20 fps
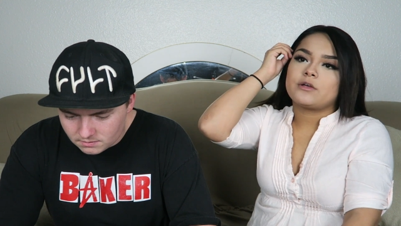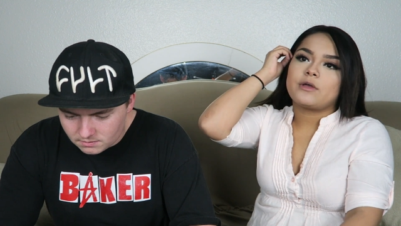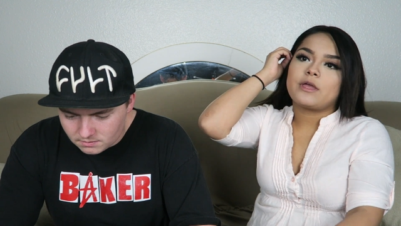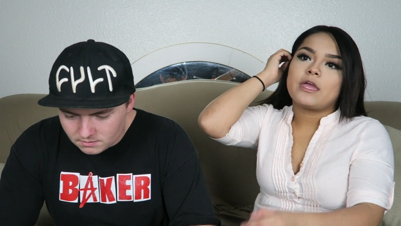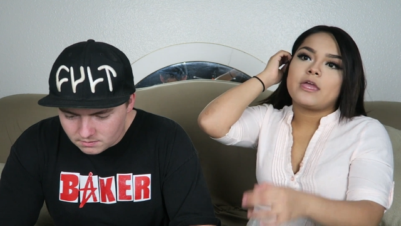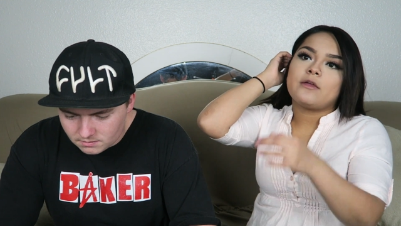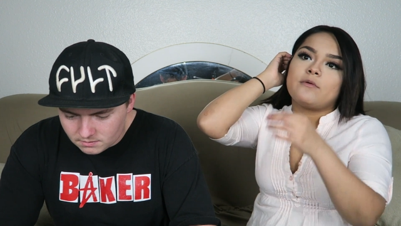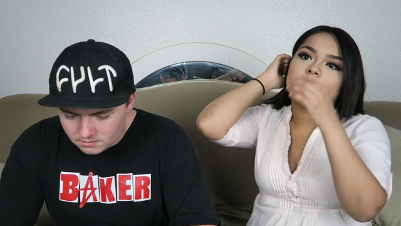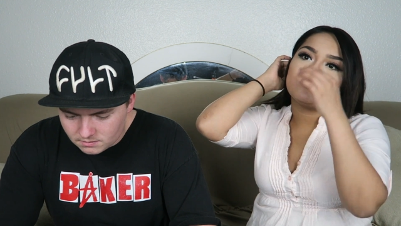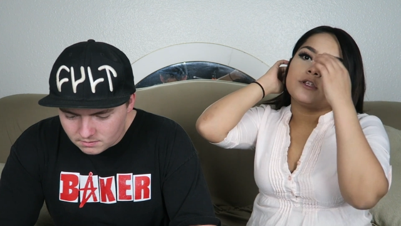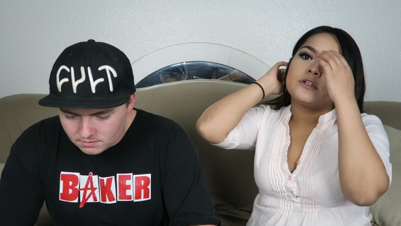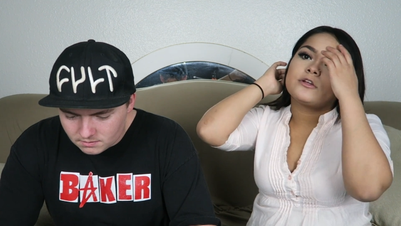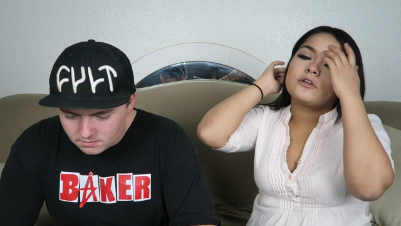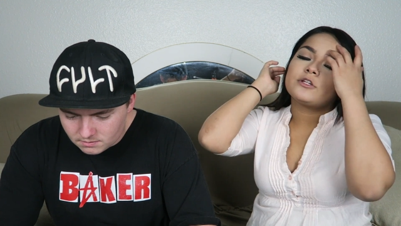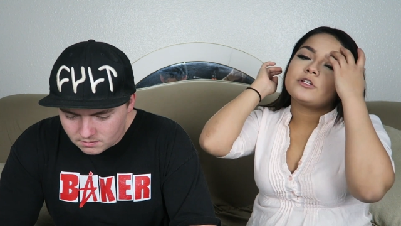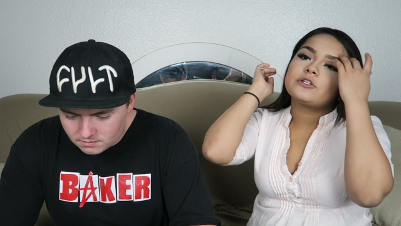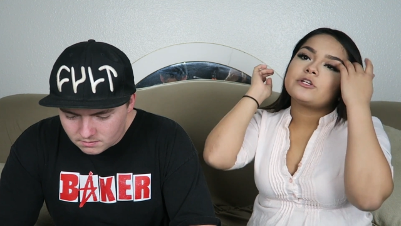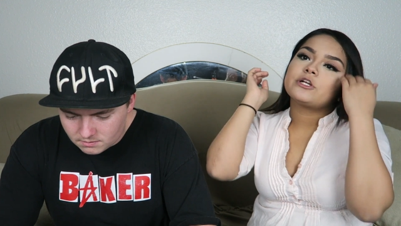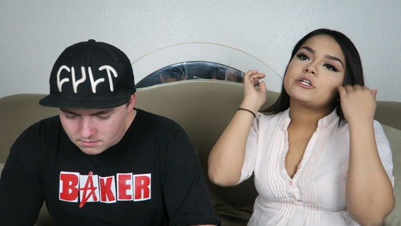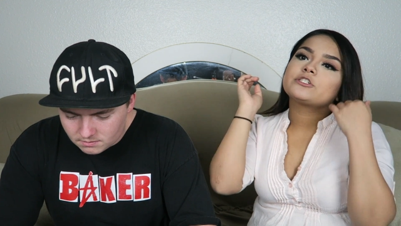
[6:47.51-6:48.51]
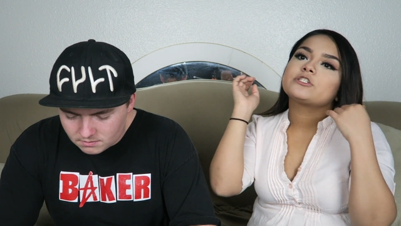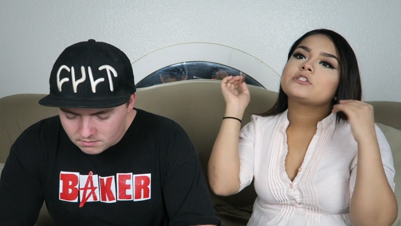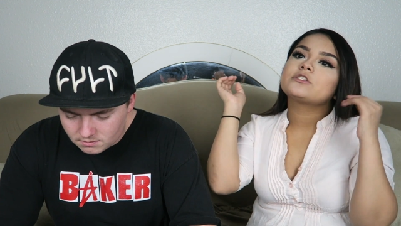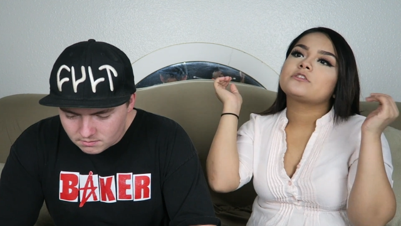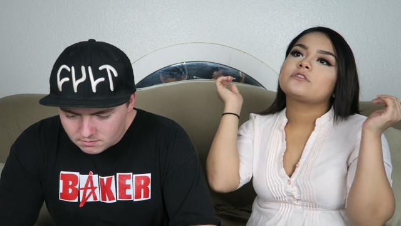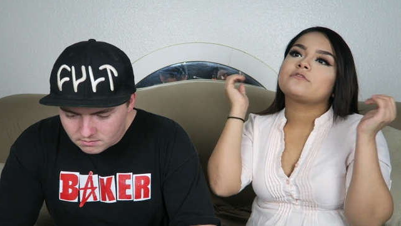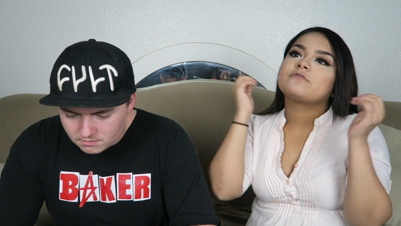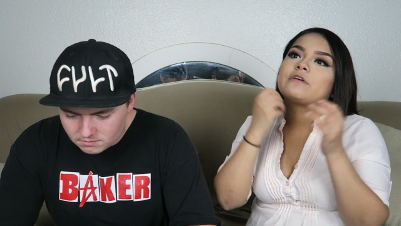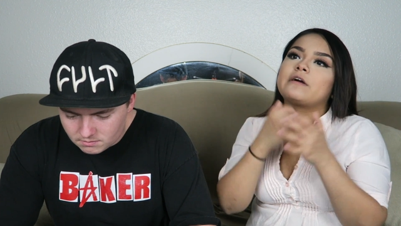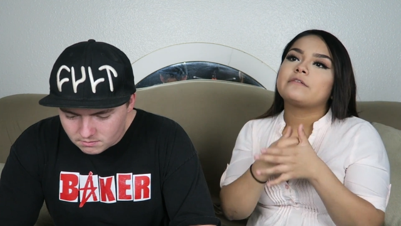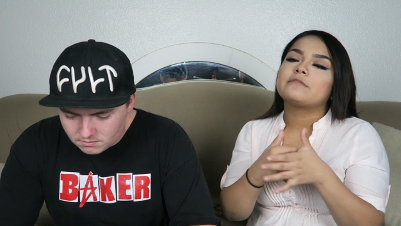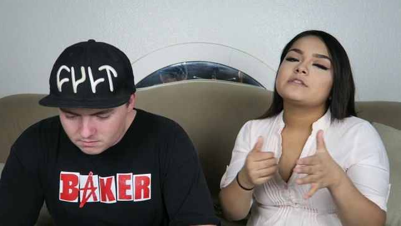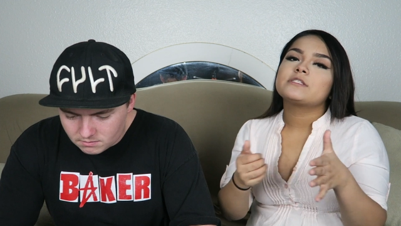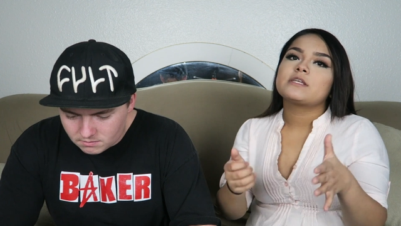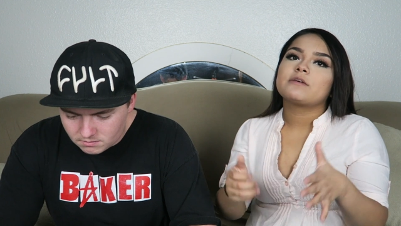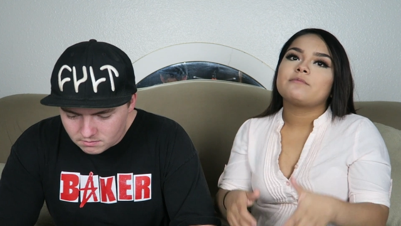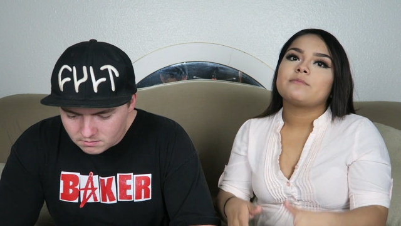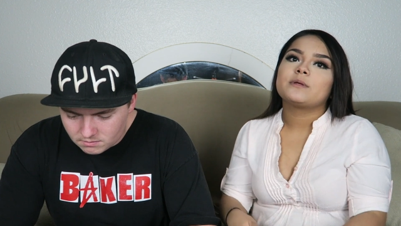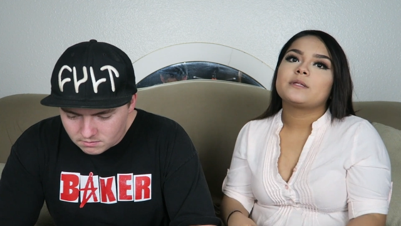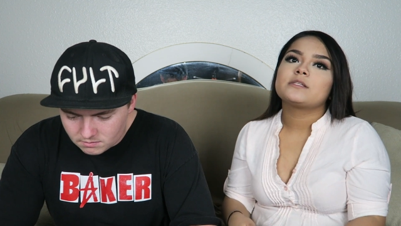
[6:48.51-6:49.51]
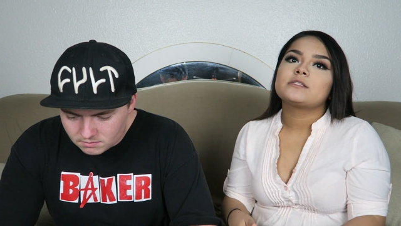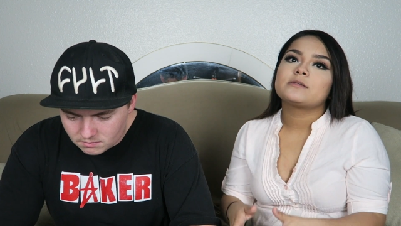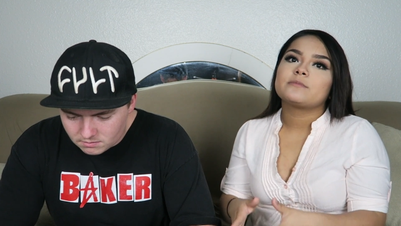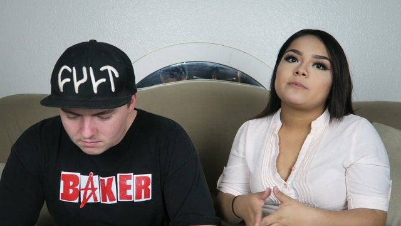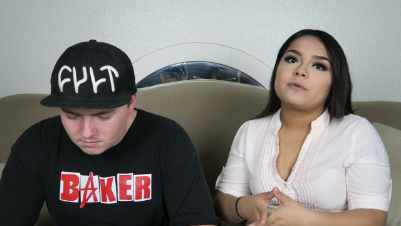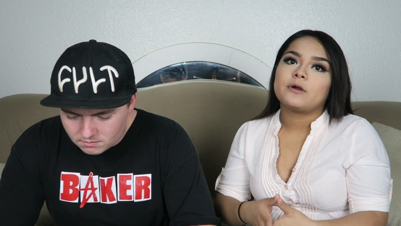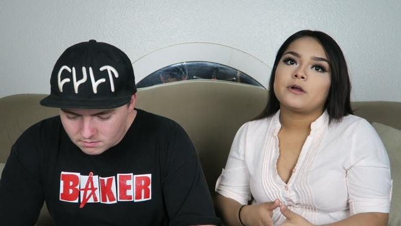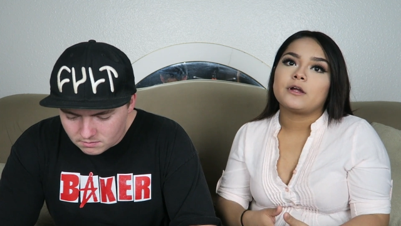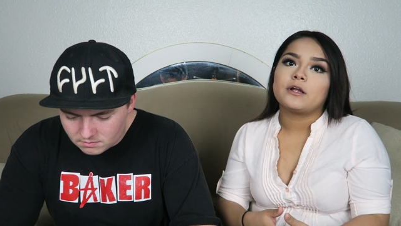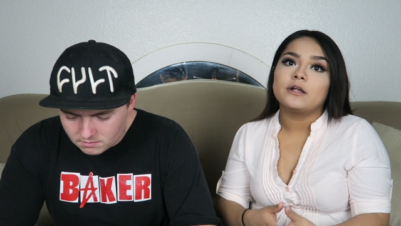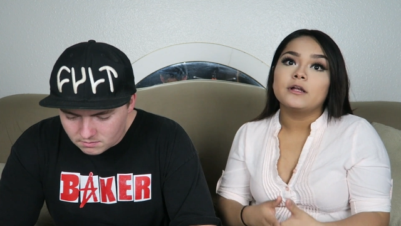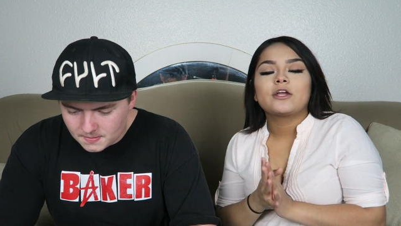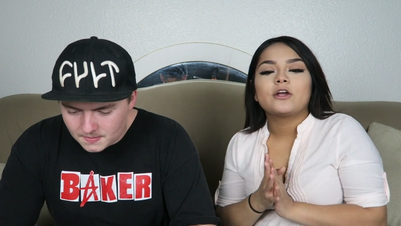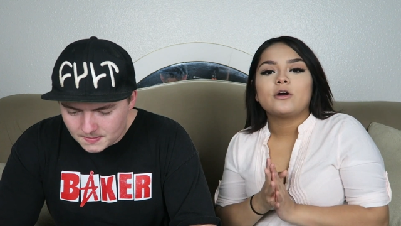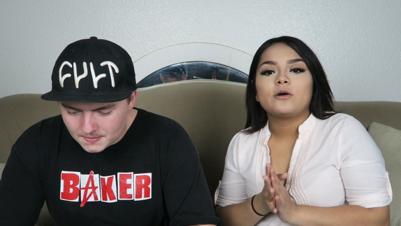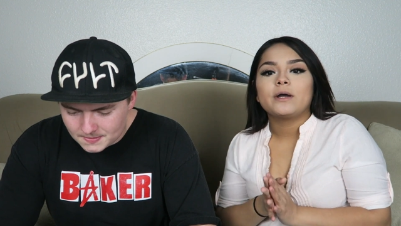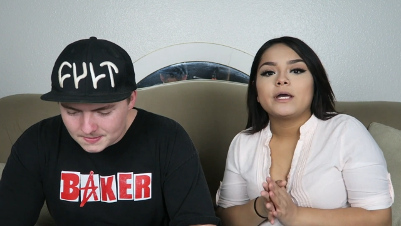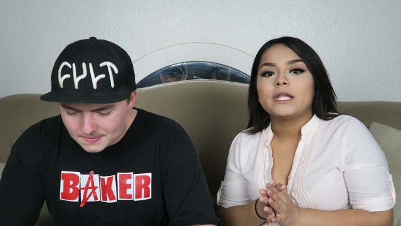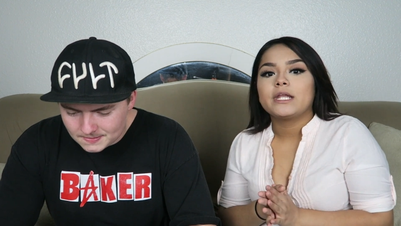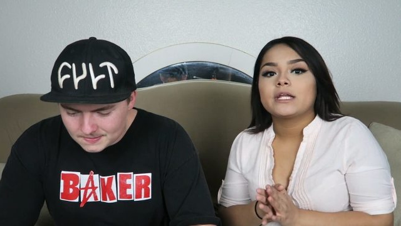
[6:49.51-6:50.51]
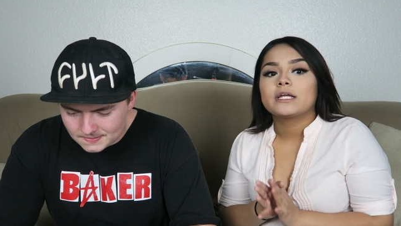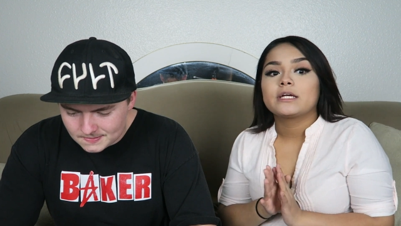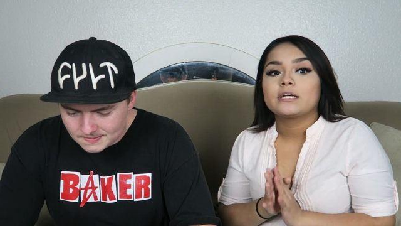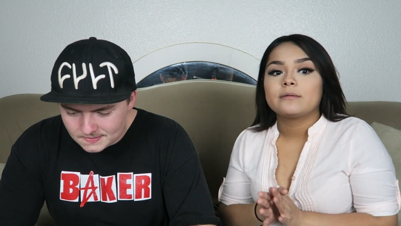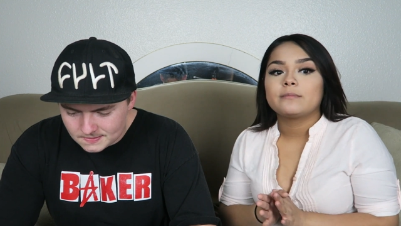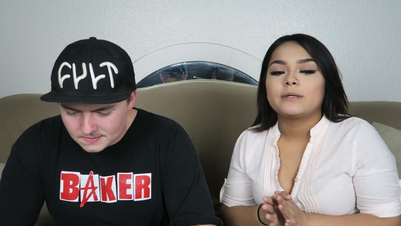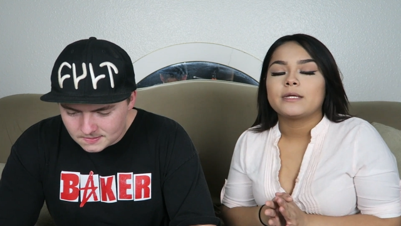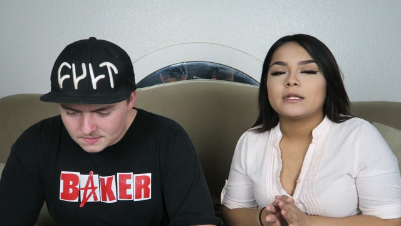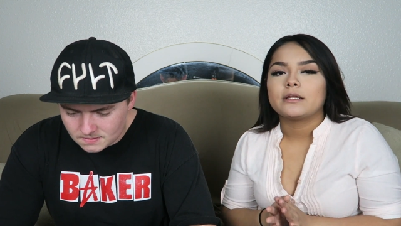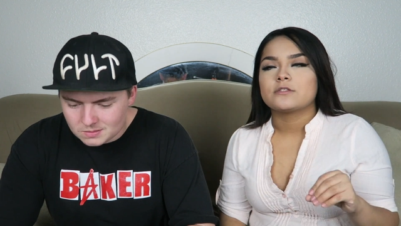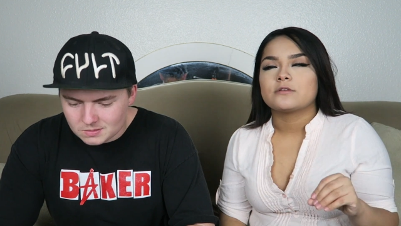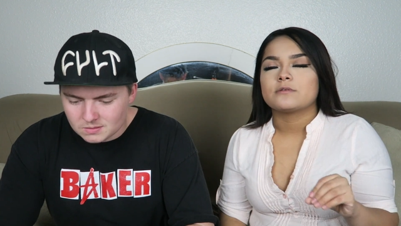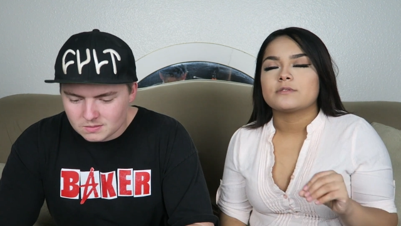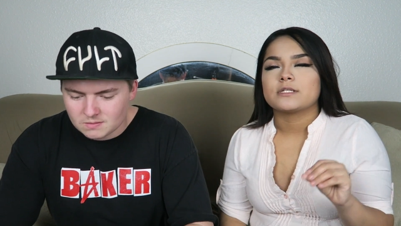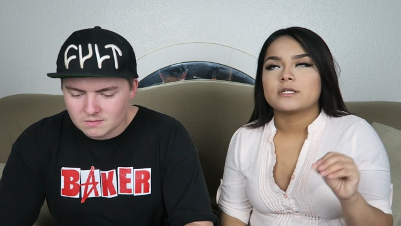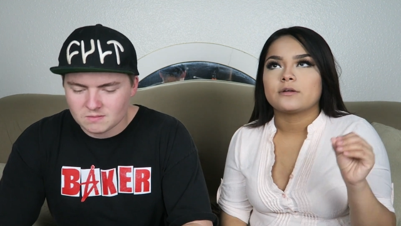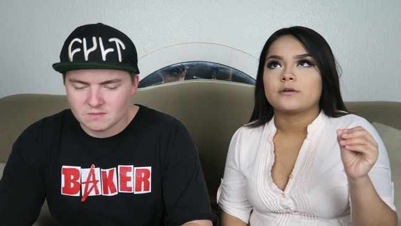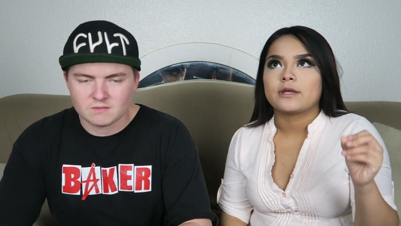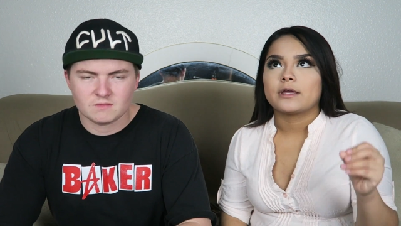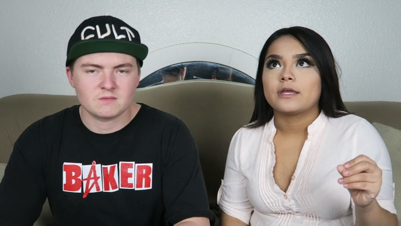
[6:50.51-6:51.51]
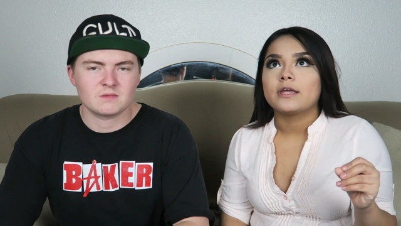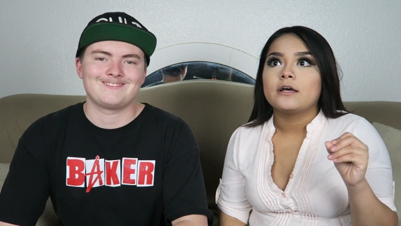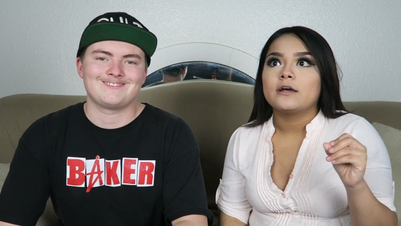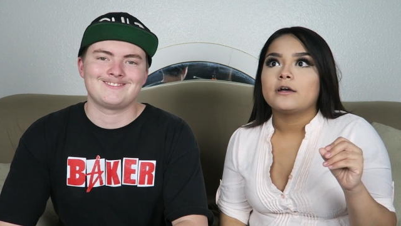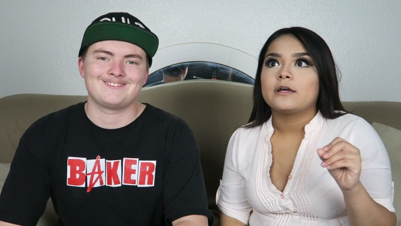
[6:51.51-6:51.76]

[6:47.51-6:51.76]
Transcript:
Speaker 1: okay, when your contractions are five to seven minutes apart, go ahead and come in. So I was like, okay.